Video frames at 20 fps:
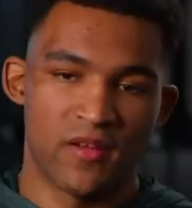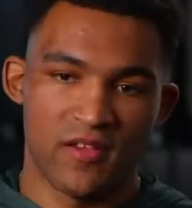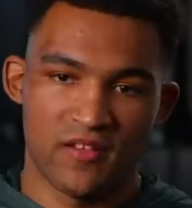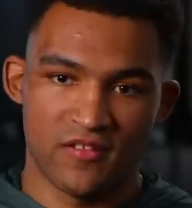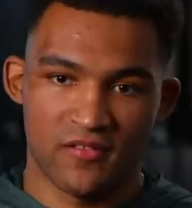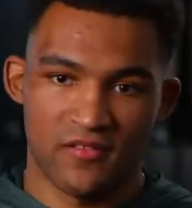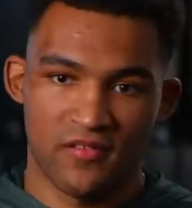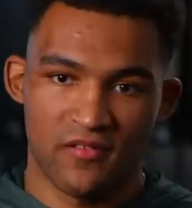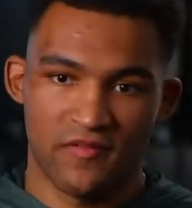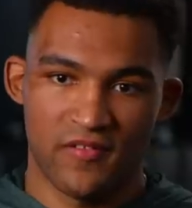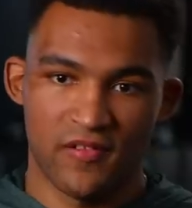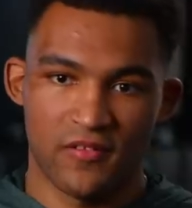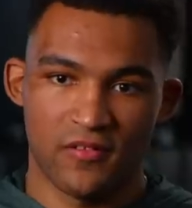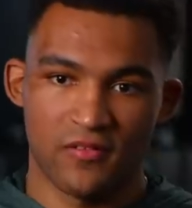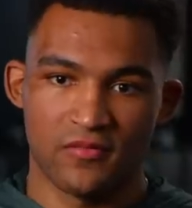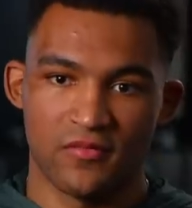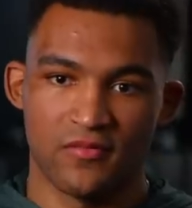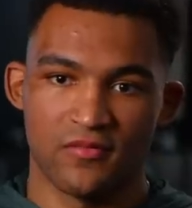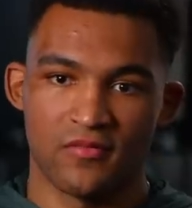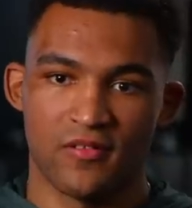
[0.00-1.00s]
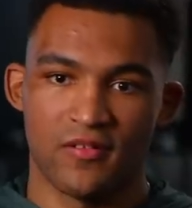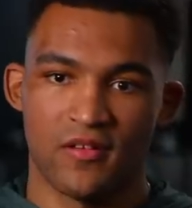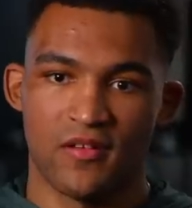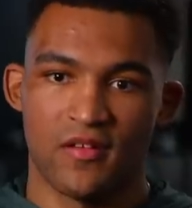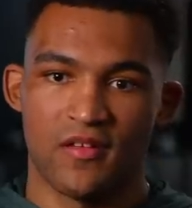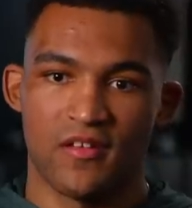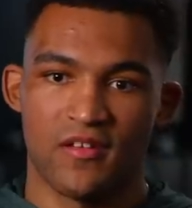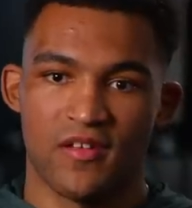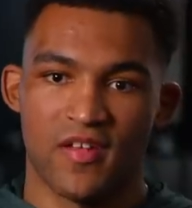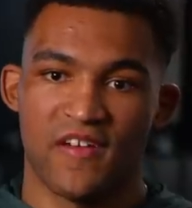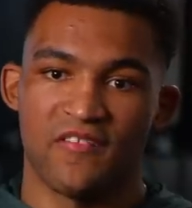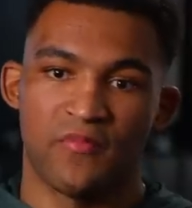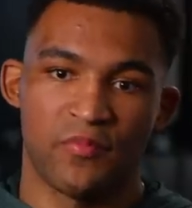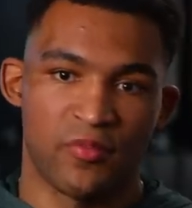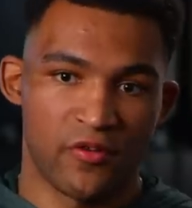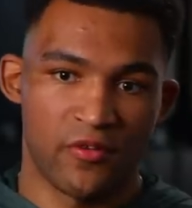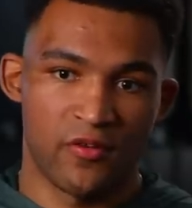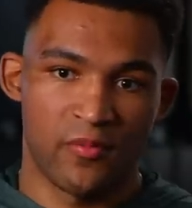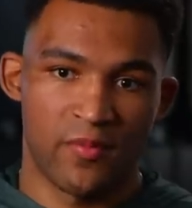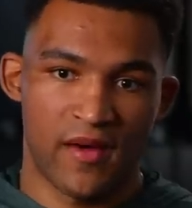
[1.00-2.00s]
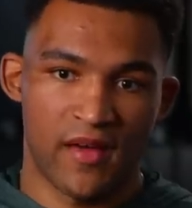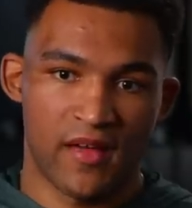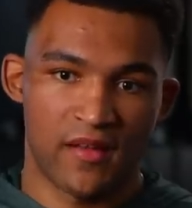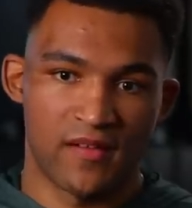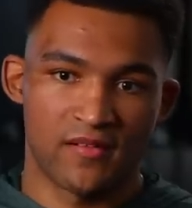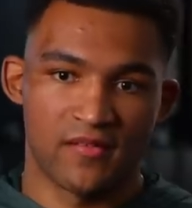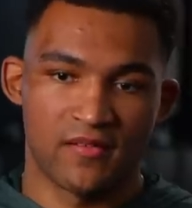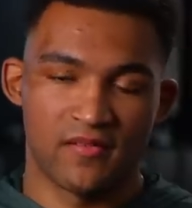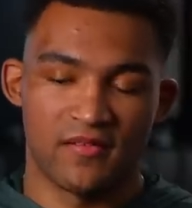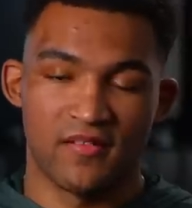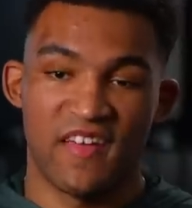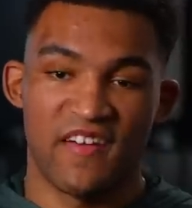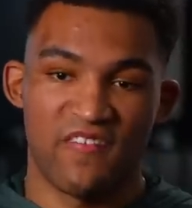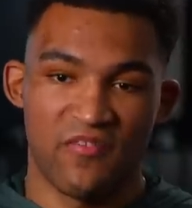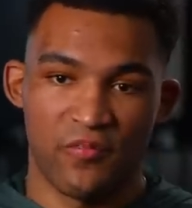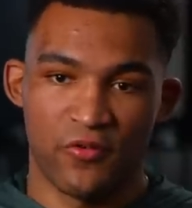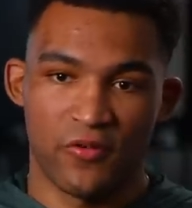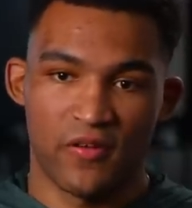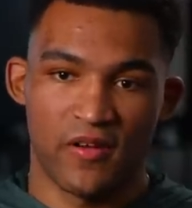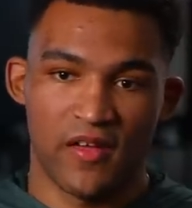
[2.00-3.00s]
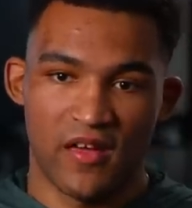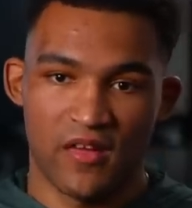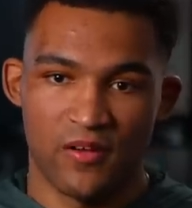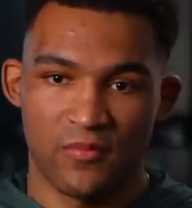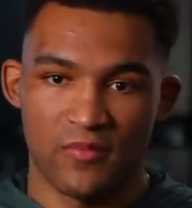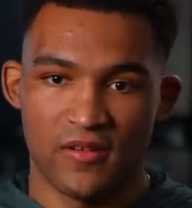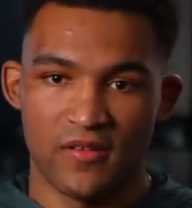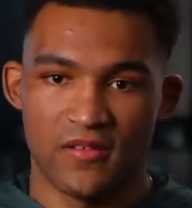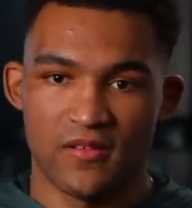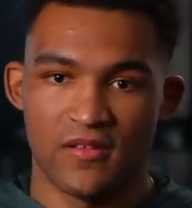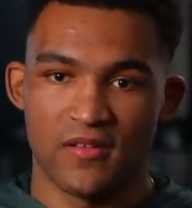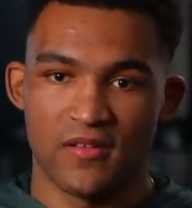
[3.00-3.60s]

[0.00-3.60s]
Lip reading: minutes on the field, never put on a pad, never put on a helmet.